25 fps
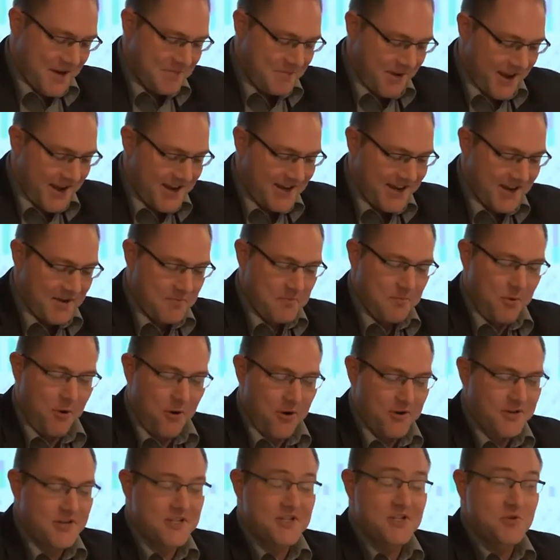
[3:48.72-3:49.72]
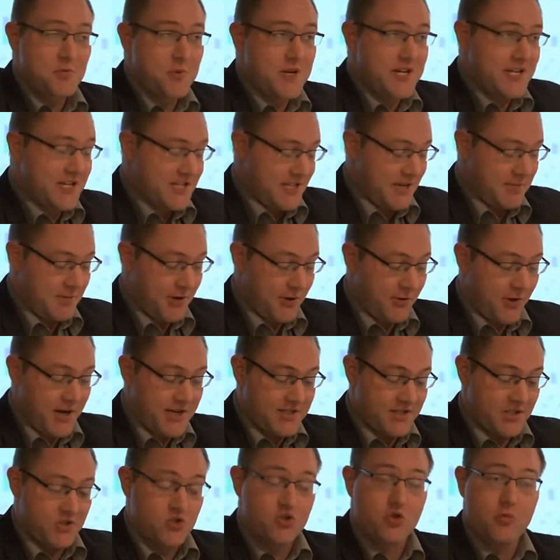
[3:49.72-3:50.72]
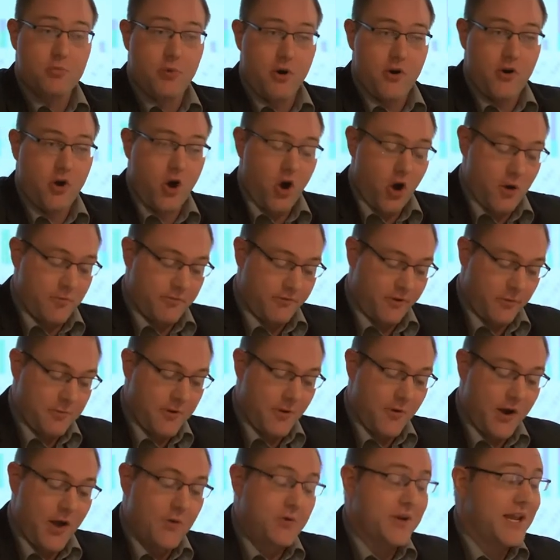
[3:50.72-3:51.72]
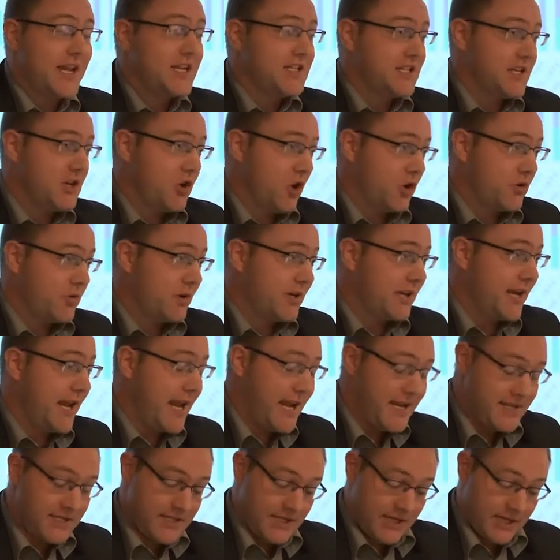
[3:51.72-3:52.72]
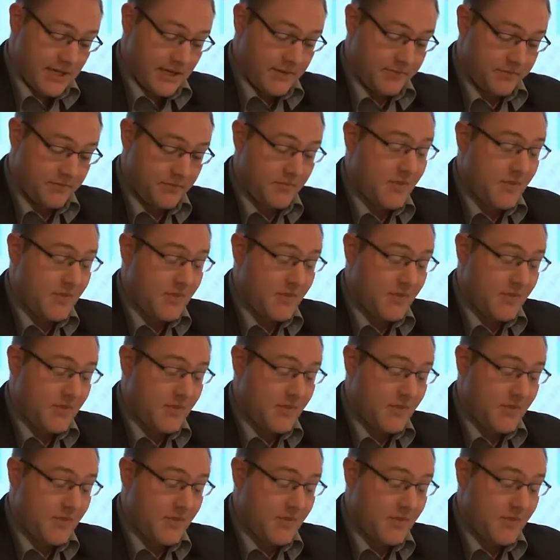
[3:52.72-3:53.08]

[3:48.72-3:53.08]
by the important Swedish immigration to Bornholm from around 1880,